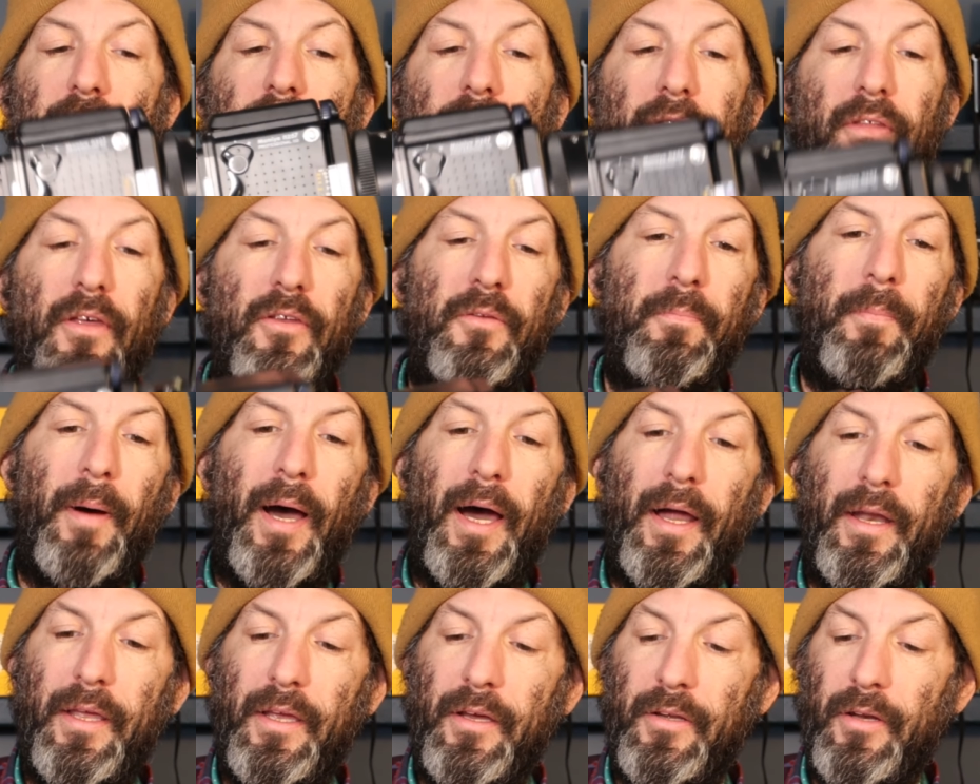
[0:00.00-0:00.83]
to this
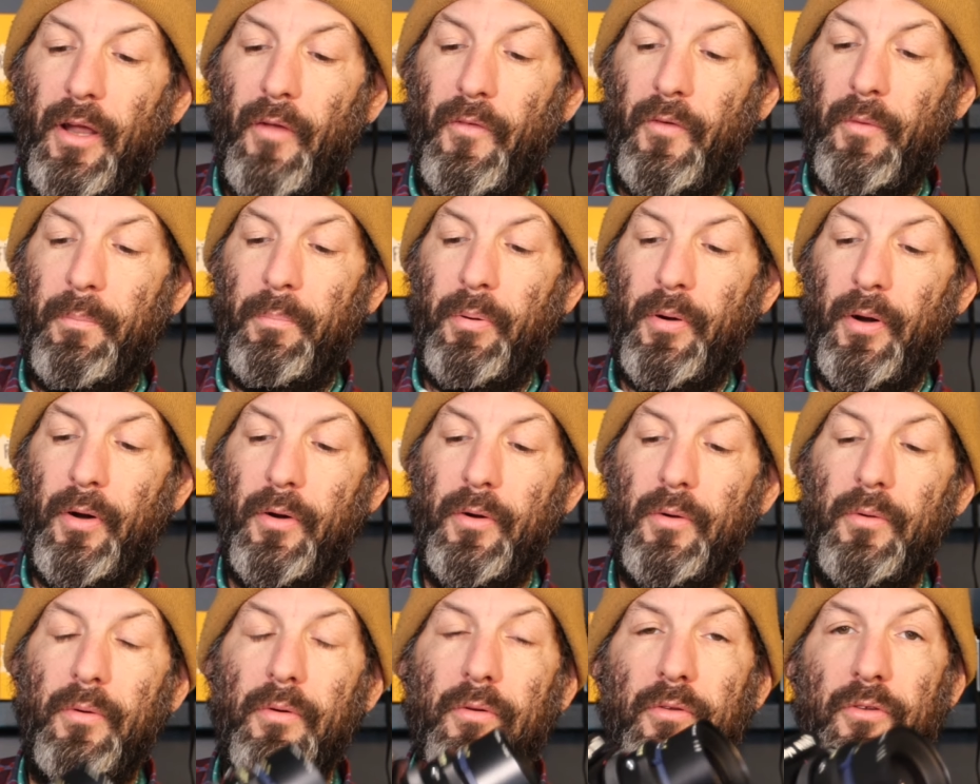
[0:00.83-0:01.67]
body, another
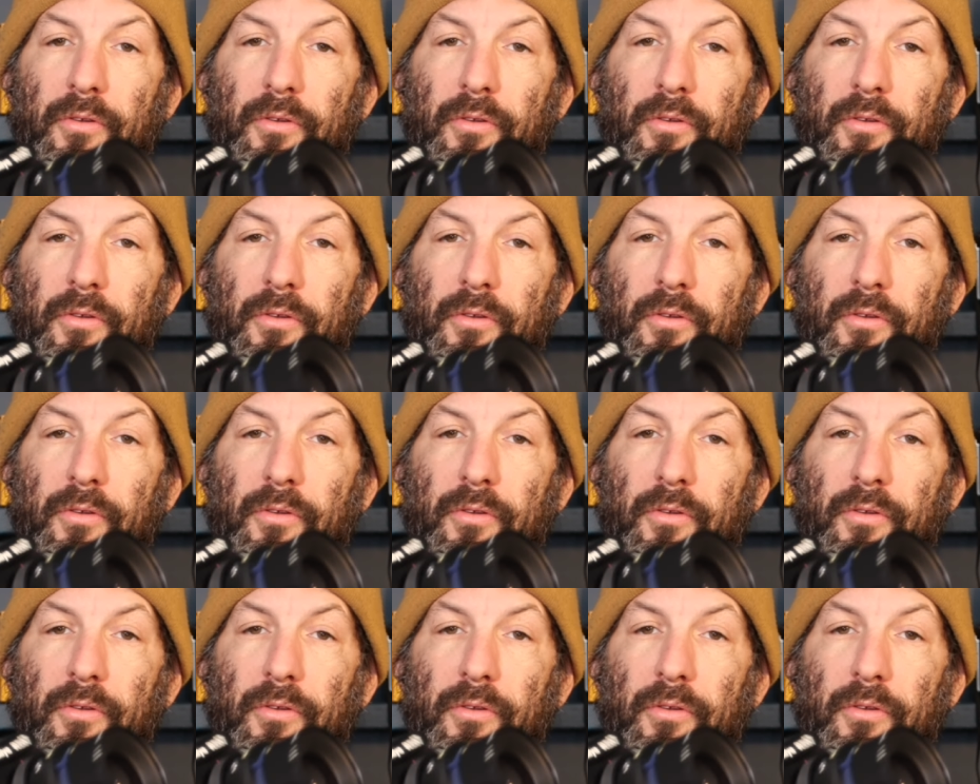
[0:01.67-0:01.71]
Pro